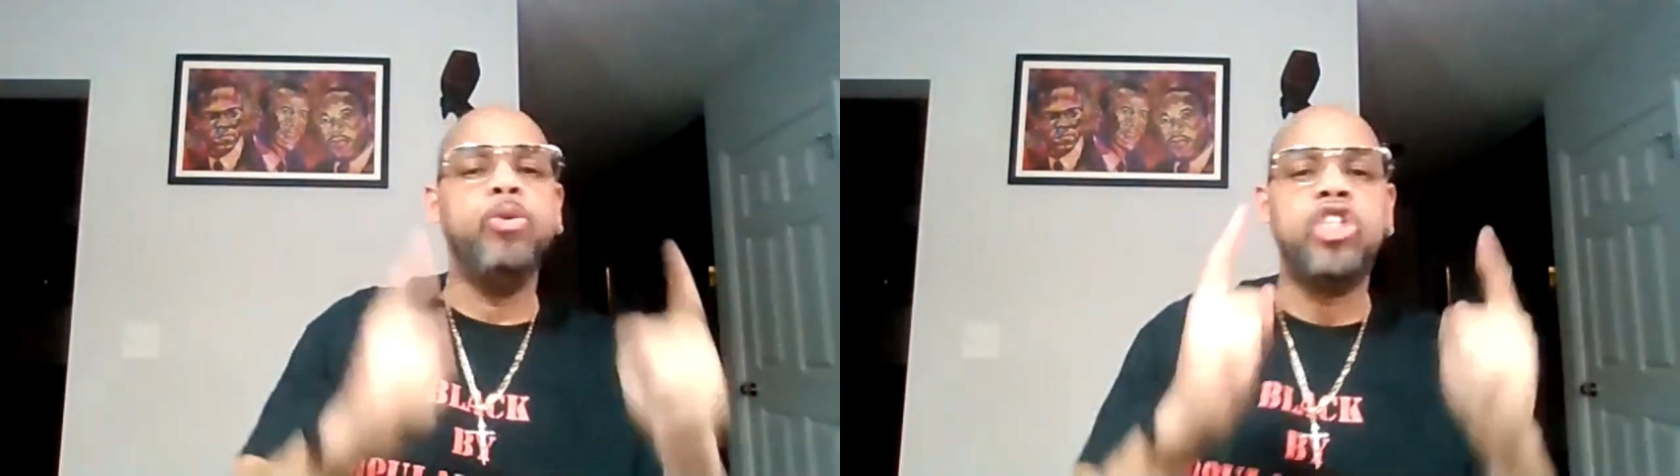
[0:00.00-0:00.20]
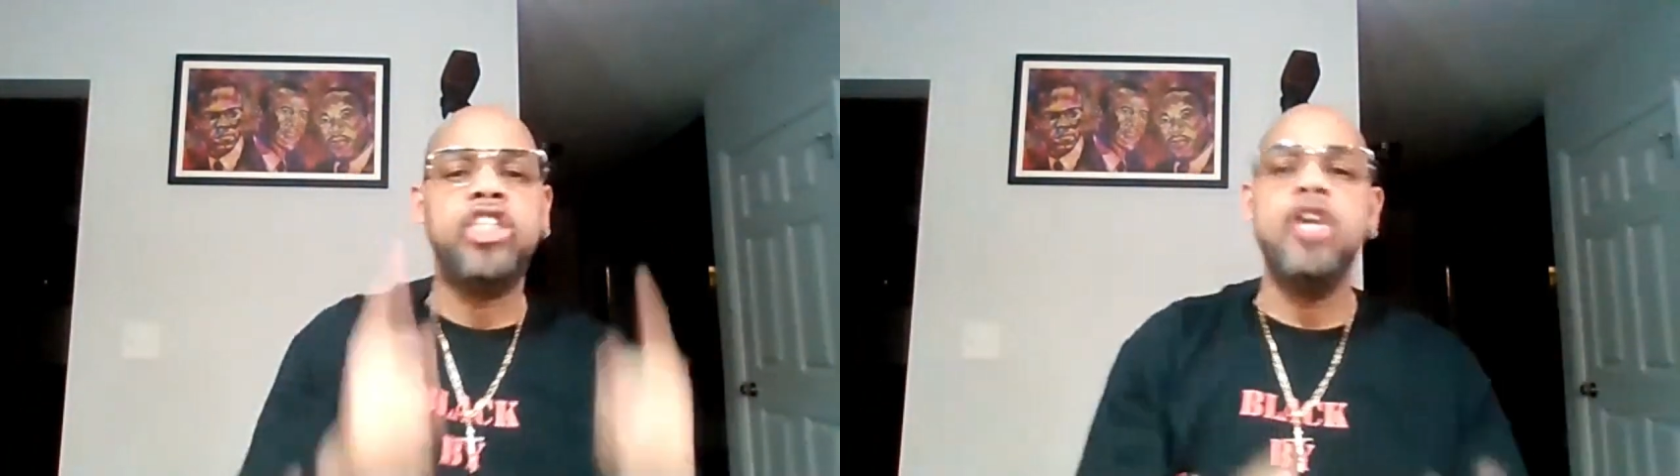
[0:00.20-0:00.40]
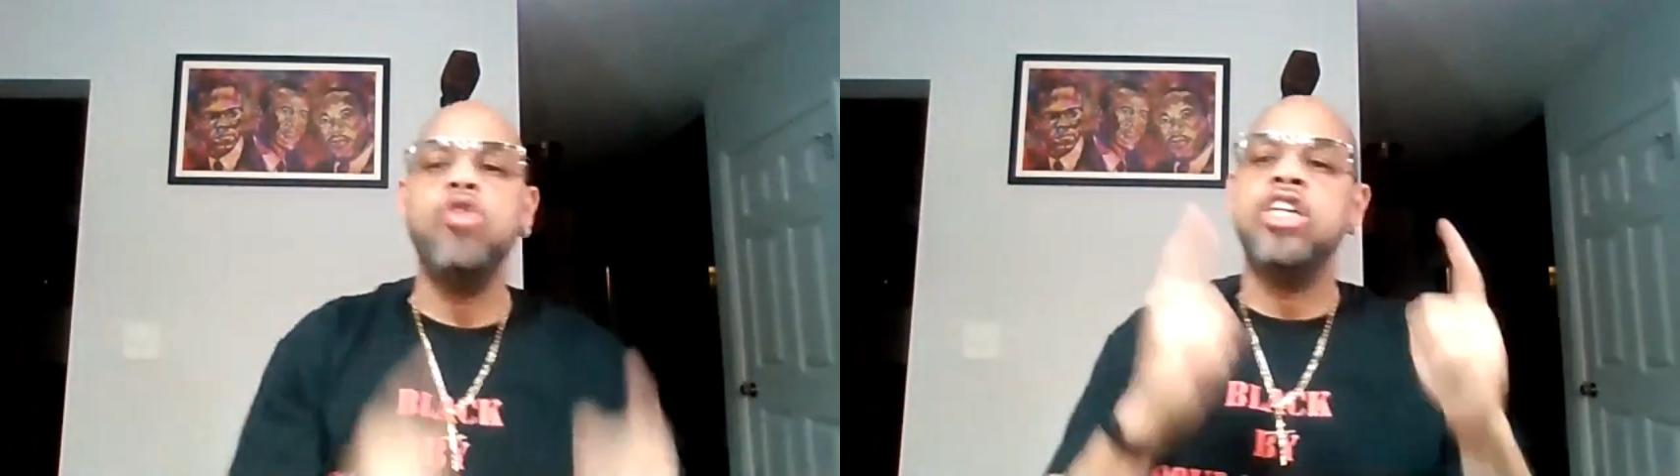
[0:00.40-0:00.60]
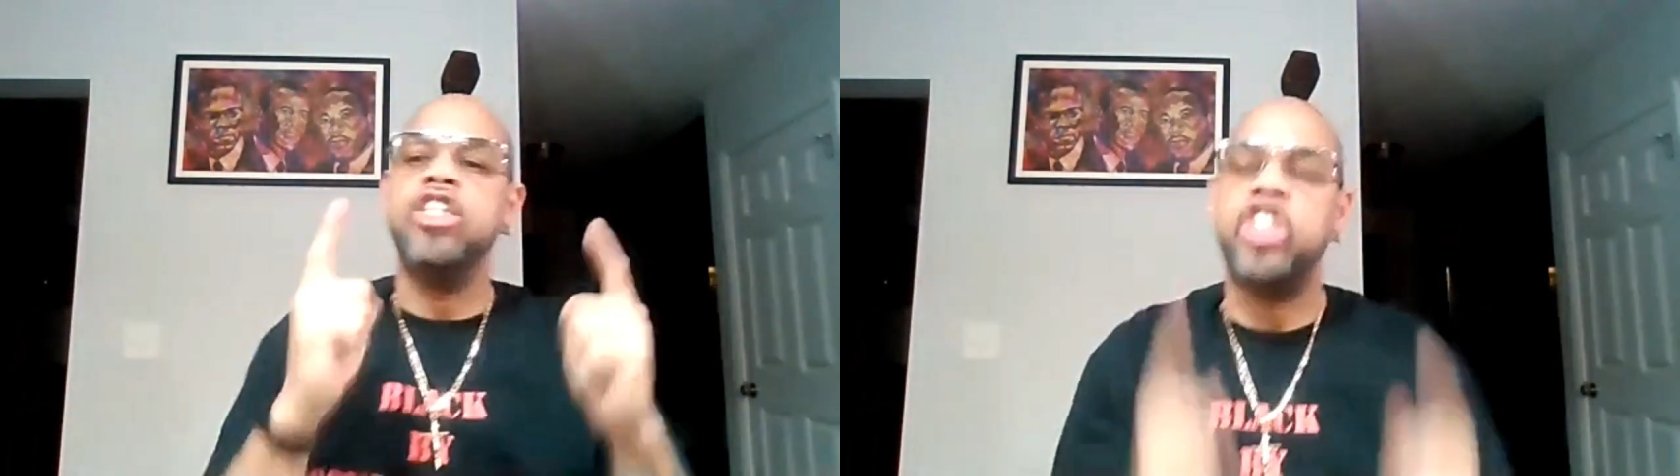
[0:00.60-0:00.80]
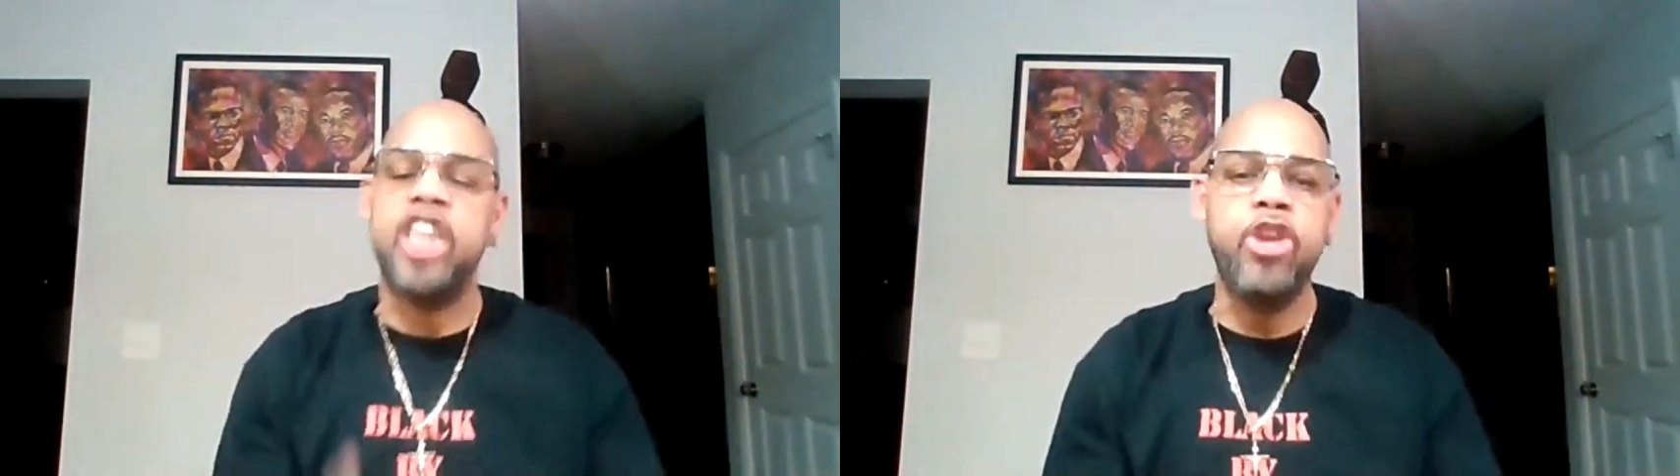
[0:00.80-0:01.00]
still
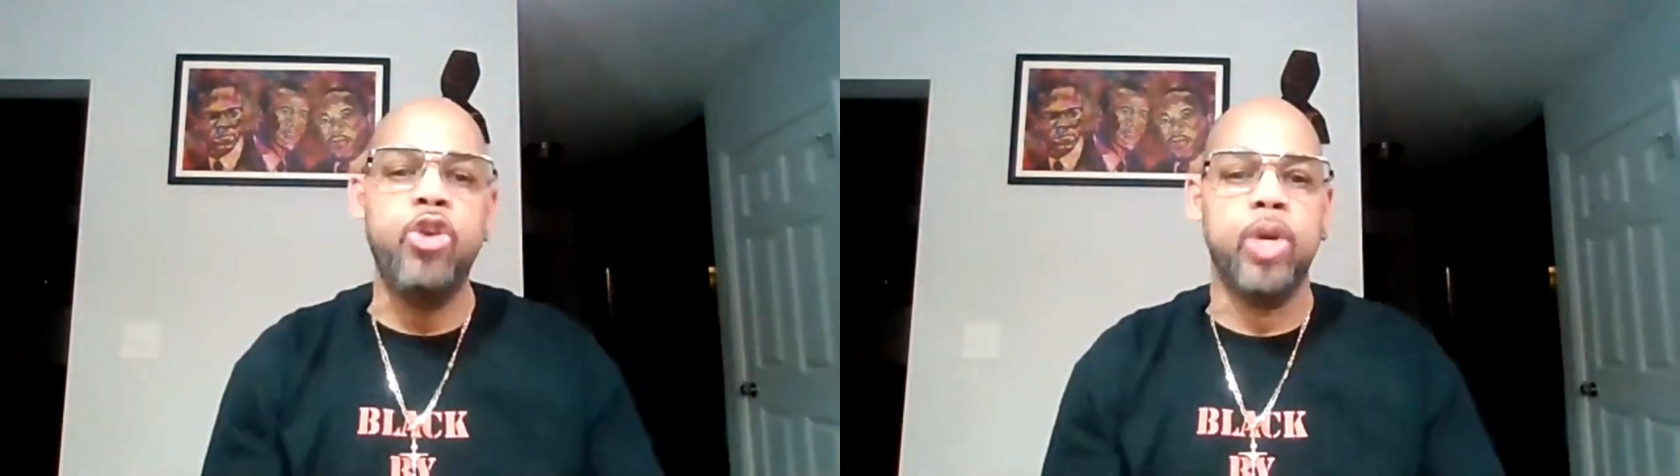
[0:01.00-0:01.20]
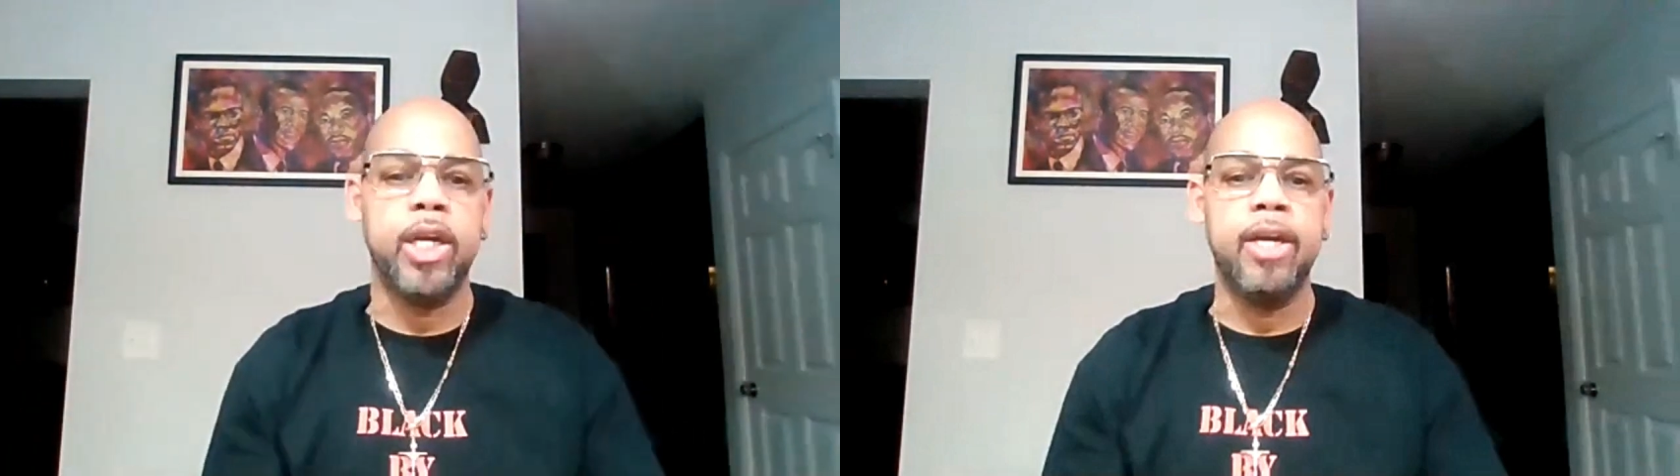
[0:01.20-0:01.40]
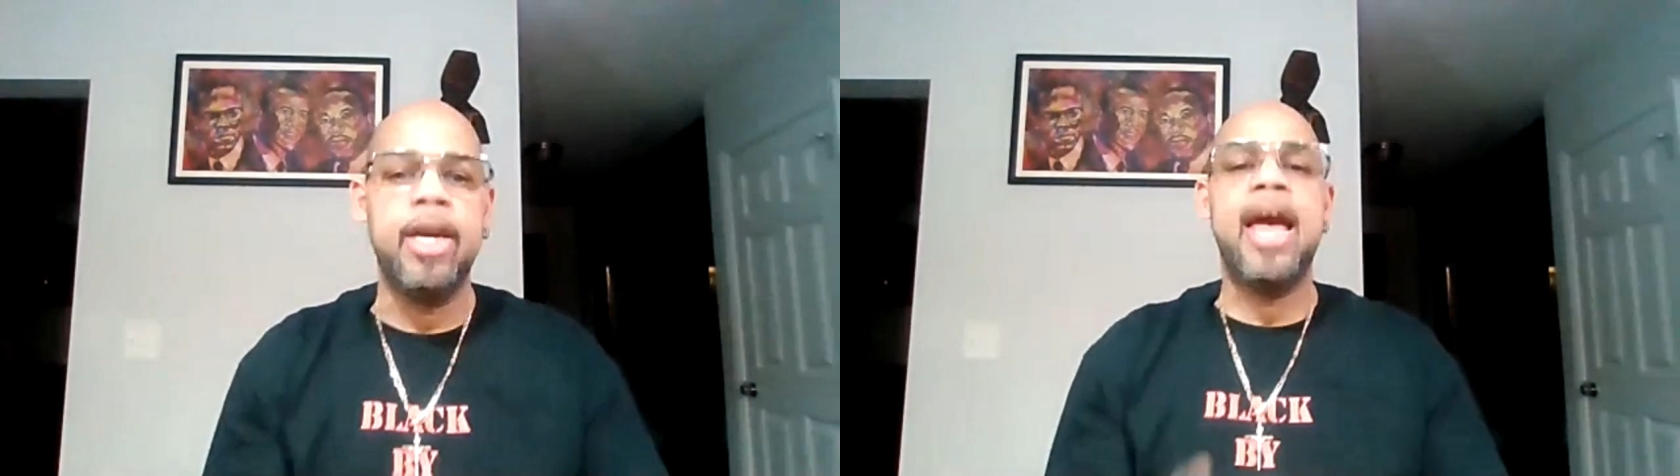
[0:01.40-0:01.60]
continually